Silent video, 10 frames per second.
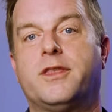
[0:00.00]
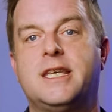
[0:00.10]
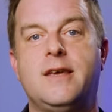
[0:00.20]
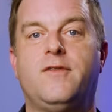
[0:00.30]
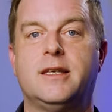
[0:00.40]
with
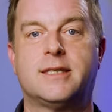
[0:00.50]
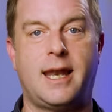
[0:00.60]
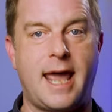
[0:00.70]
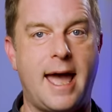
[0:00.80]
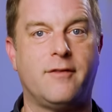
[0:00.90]
TVs
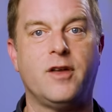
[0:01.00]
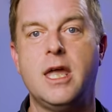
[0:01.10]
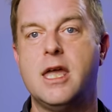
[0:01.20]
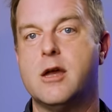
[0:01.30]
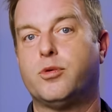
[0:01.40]
that have
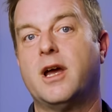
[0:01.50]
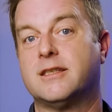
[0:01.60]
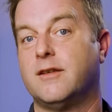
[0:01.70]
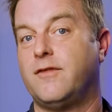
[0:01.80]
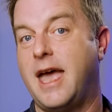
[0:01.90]

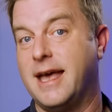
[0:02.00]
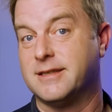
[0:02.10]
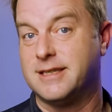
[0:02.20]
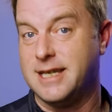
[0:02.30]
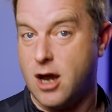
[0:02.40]
impressive
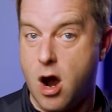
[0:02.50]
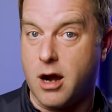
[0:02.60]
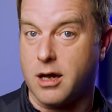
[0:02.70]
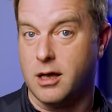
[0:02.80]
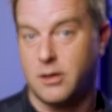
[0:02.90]

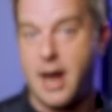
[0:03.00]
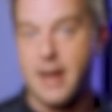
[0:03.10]
SDR color